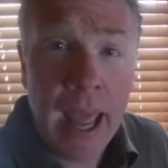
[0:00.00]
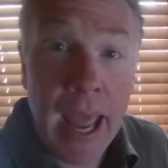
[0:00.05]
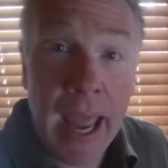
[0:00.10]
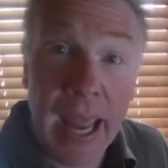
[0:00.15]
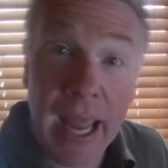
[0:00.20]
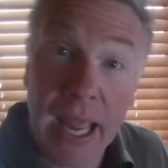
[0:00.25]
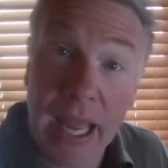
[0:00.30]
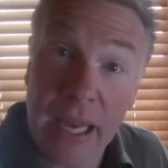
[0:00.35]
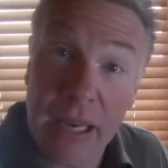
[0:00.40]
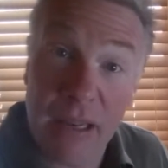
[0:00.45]

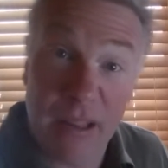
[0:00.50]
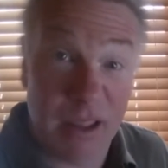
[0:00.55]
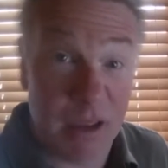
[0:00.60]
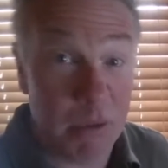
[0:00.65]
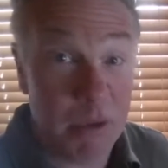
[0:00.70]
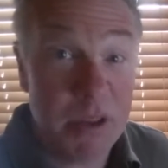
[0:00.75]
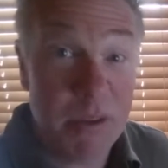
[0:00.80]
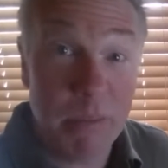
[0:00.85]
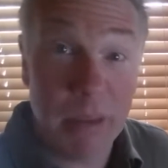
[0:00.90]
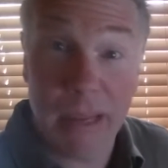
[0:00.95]
And there
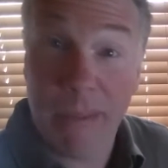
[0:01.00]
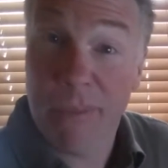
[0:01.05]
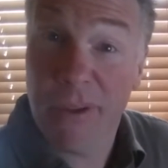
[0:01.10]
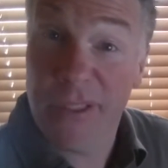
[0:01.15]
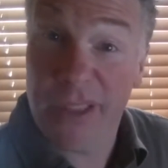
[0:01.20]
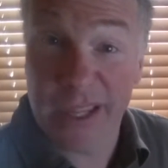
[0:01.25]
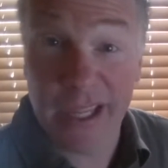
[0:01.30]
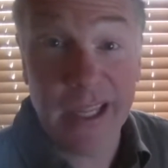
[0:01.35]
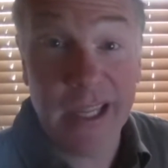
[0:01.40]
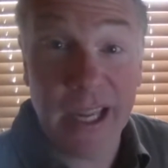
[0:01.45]
were some people
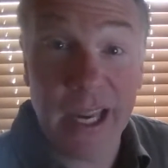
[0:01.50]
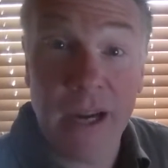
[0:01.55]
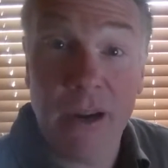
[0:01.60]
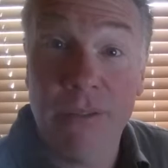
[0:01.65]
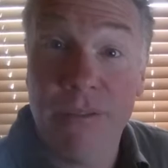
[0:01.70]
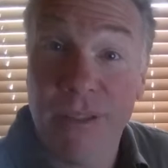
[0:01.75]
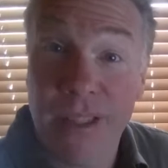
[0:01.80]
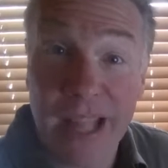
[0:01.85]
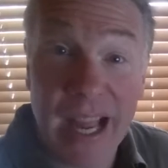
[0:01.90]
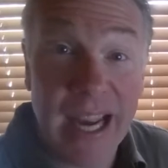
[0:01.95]
that didn't care
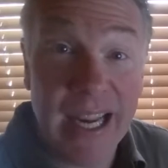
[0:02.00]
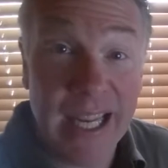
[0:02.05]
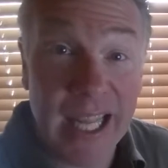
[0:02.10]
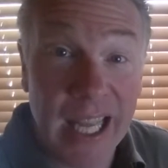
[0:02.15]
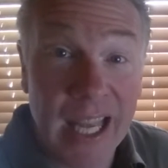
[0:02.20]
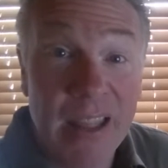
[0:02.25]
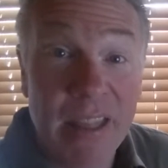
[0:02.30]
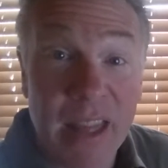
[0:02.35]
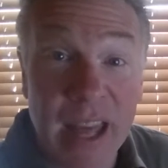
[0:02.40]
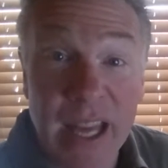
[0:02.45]
for the
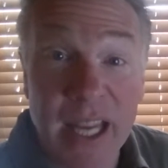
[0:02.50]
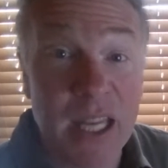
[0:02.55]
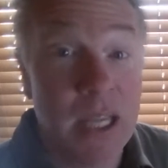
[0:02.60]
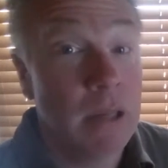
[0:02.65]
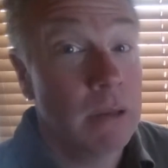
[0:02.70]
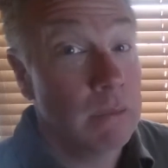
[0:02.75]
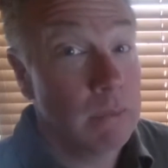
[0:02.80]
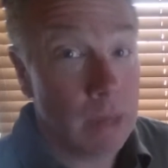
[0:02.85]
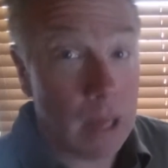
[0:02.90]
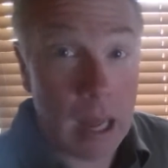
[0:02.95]
idea that
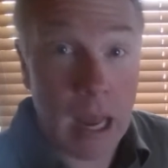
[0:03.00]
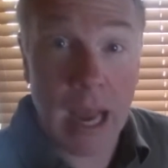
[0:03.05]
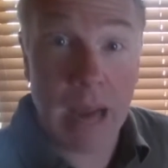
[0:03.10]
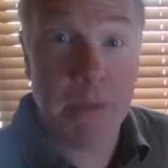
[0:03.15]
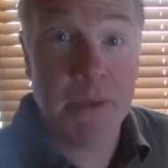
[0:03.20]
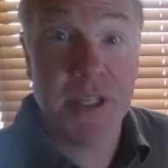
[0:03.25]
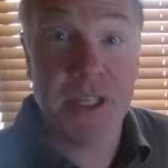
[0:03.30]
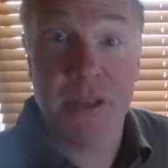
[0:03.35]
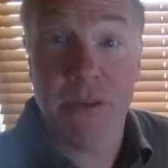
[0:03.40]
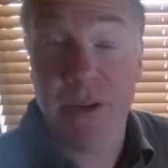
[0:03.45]
I
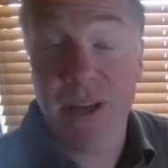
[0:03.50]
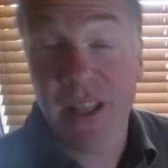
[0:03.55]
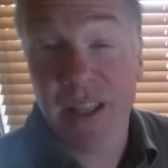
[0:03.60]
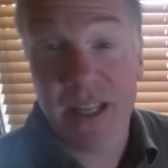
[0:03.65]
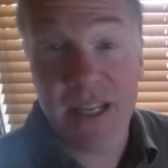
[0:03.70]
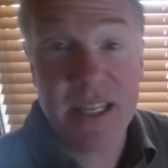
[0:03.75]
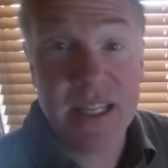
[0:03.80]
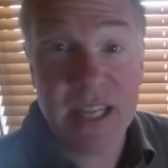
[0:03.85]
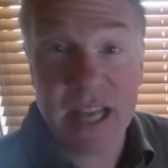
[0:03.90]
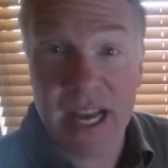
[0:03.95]
was doing
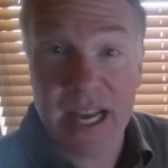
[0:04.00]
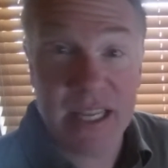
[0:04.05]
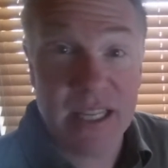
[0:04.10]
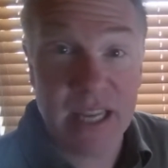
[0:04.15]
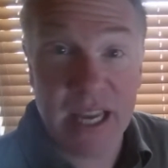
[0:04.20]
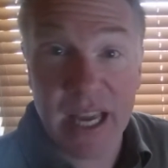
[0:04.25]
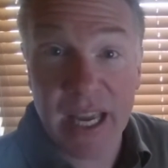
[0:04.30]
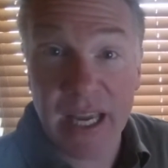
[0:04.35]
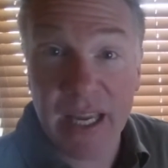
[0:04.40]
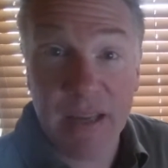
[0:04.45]
this as
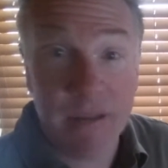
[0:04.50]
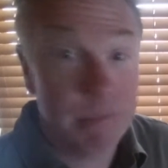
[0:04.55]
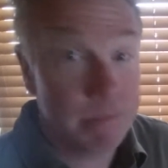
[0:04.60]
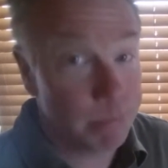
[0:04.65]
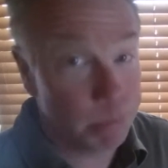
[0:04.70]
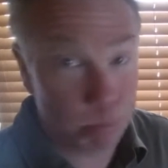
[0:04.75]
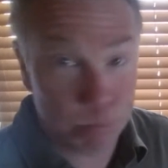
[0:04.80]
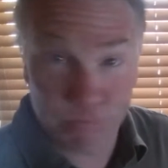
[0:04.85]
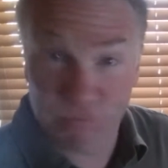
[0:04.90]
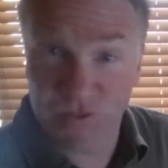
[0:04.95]
a
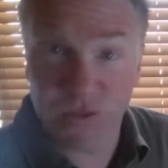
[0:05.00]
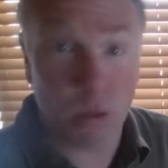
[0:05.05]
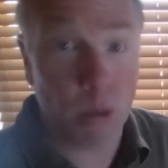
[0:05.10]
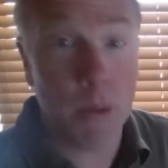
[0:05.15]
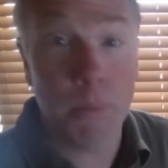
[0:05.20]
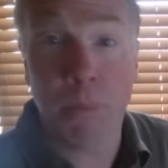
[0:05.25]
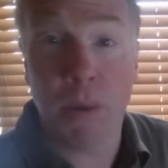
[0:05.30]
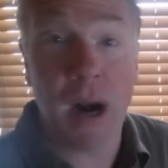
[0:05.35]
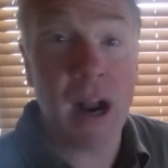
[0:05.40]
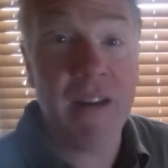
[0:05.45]

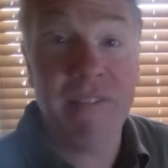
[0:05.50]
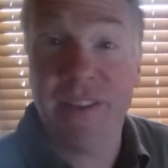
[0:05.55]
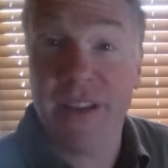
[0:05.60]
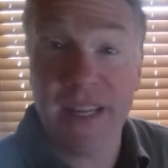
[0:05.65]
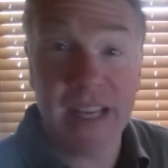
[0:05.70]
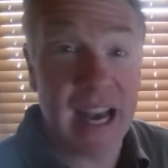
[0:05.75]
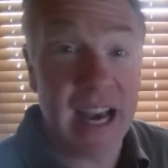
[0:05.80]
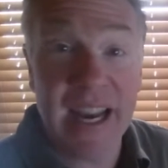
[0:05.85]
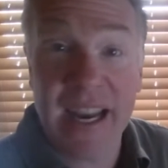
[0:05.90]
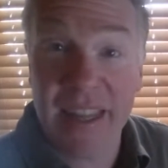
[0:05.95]
for-profit
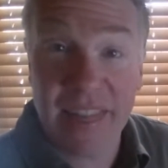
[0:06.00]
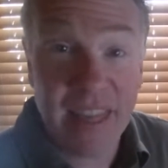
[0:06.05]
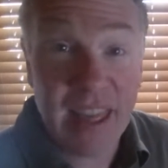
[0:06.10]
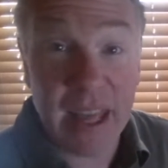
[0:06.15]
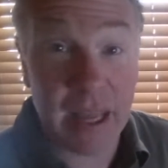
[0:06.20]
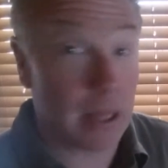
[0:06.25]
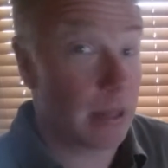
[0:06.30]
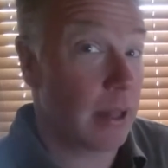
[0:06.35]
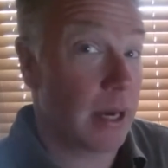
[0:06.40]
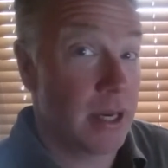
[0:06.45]
kind of
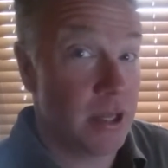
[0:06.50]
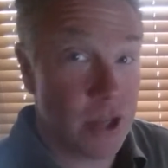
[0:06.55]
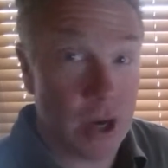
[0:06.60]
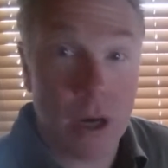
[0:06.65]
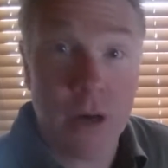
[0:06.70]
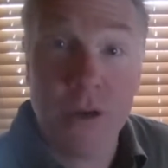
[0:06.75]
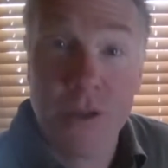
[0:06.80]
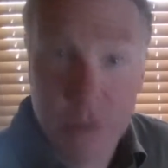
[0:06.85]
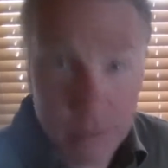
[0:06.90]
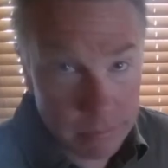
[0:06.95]
thing, and that I
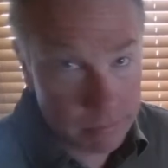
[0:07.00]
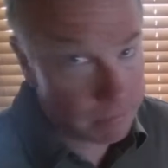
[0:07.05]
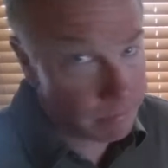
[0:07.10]
charge